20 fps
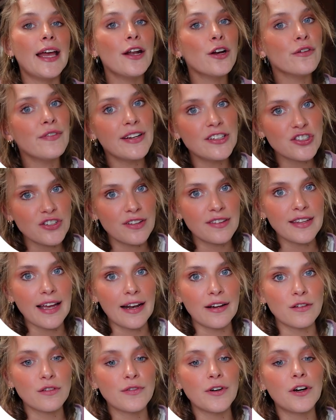intervention
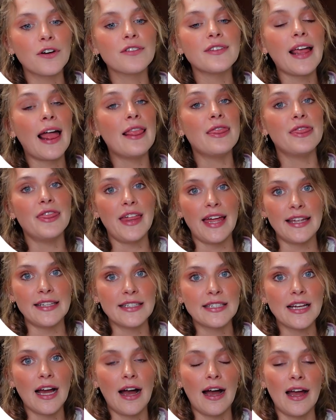status first and then
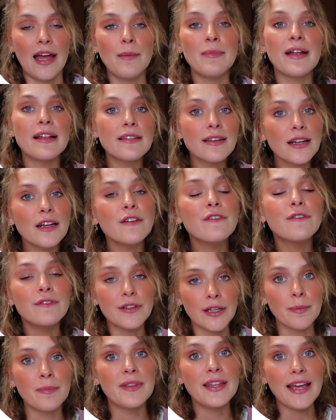time. That's going to
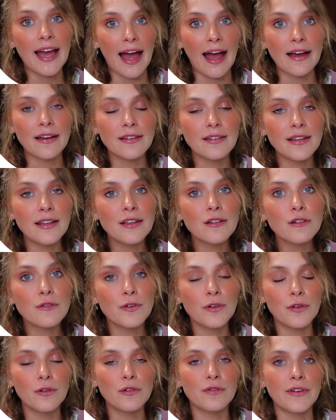flip the axes for
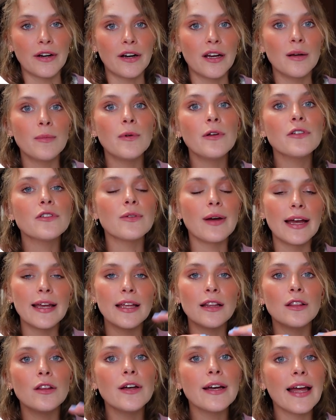those variables so I
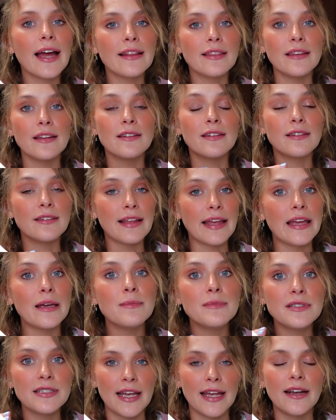can look at the
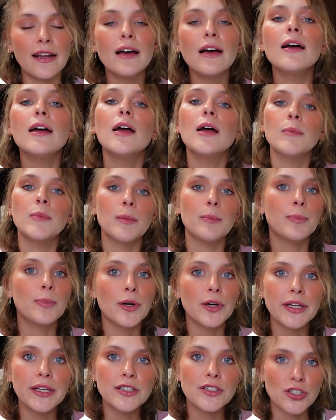same data but
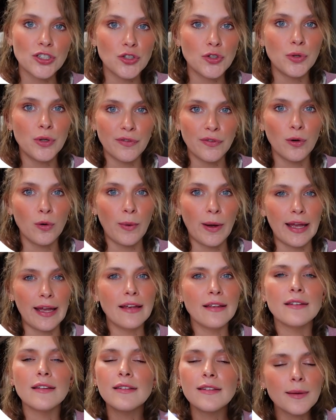put into 2 different
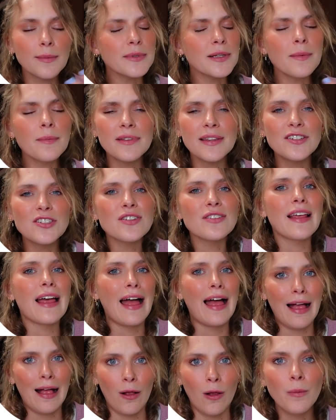ways. And sometimes that just
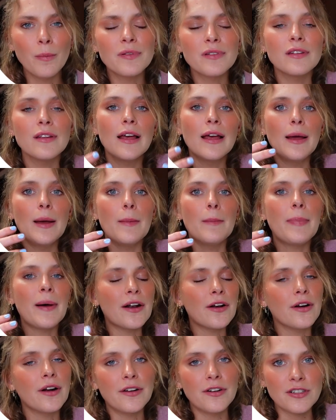helps
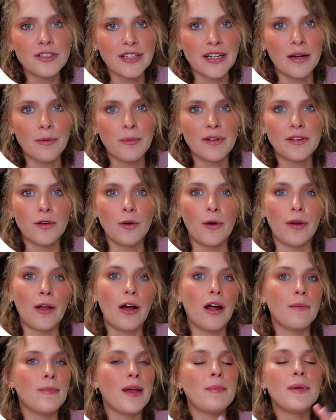better understand what's going
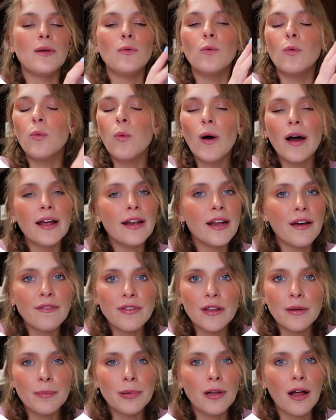on. Maybe one of
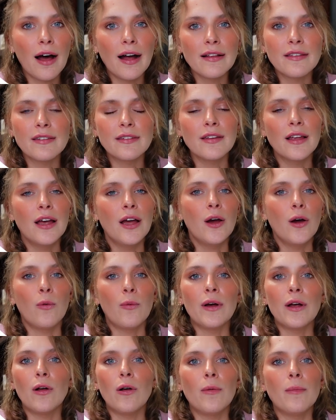the plots
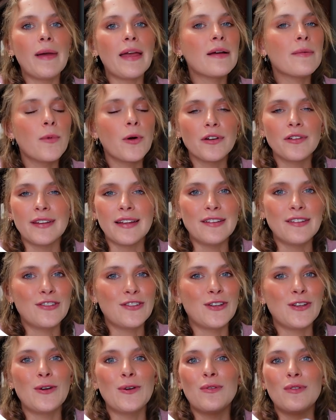will make more sense
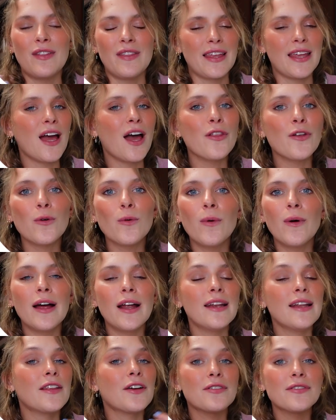to you than the other
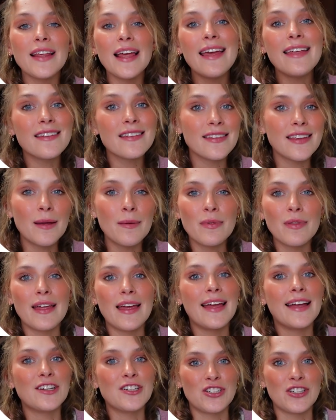one, but they're saying the same
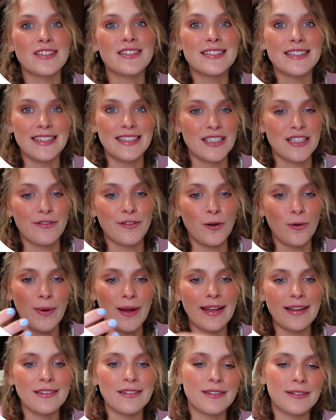thing just in different
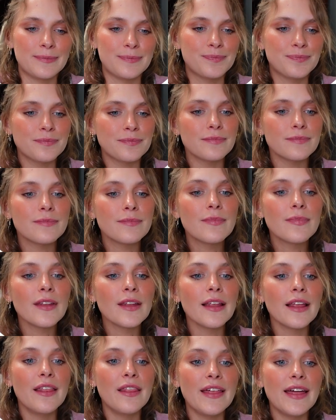ways.
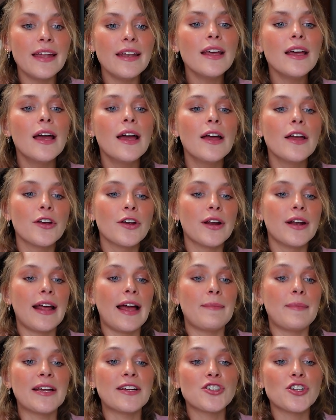Then you're going
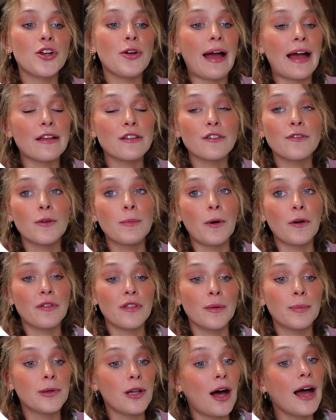to make sure you ask for both
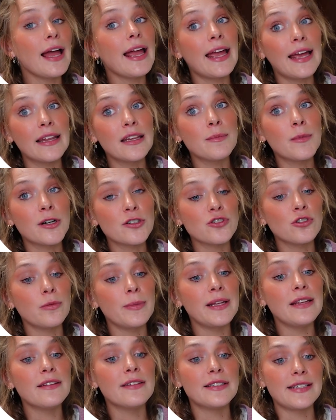the plot and the marginal
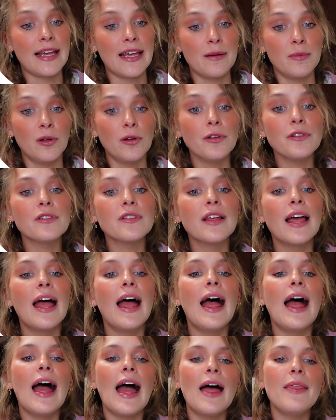means tables.
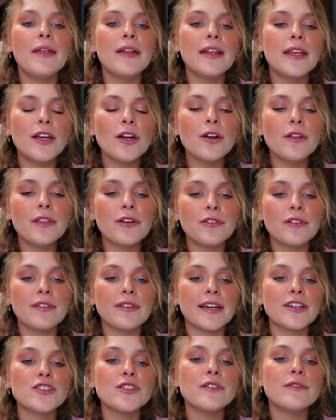And then here, there's a
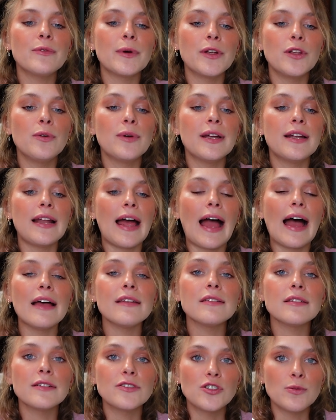section where you can
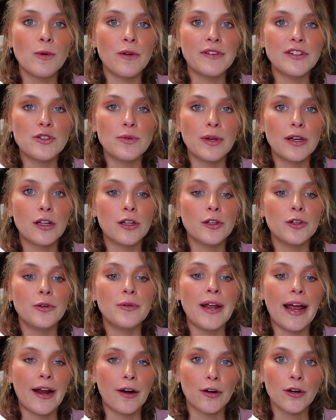ask Jamovi to include
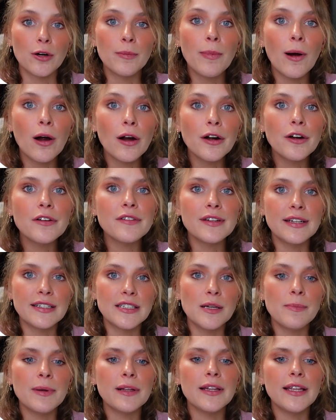error bars, and it
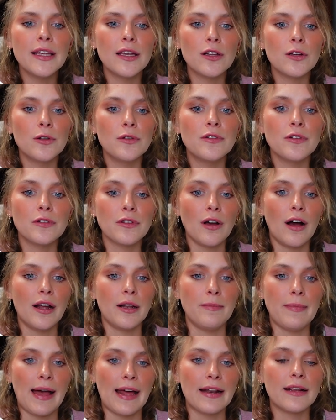typically includes those
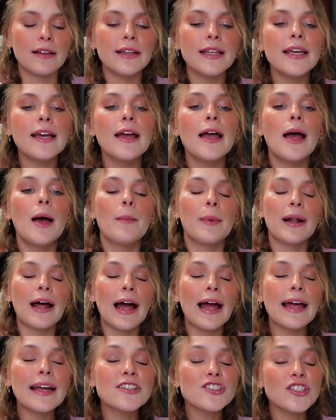automatically. But
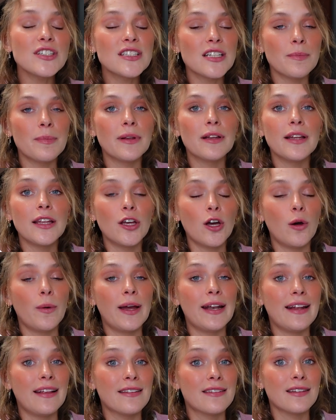I actually typically go
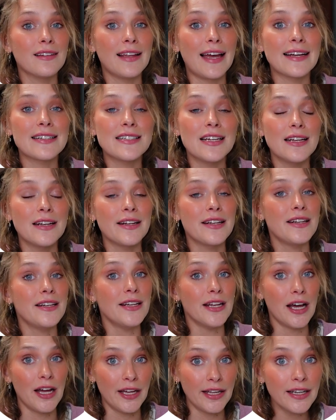in and select
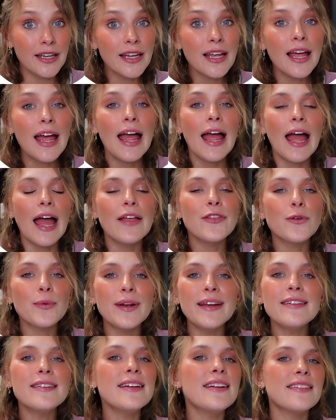none. And the
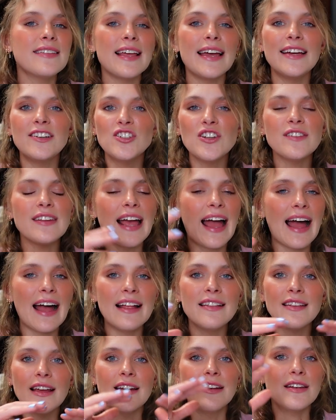reason is that it just
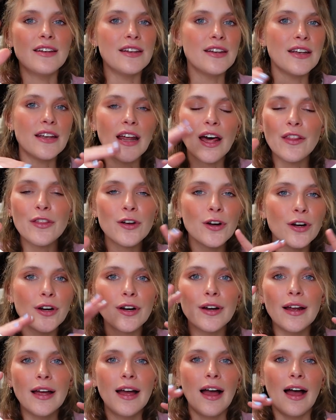adds another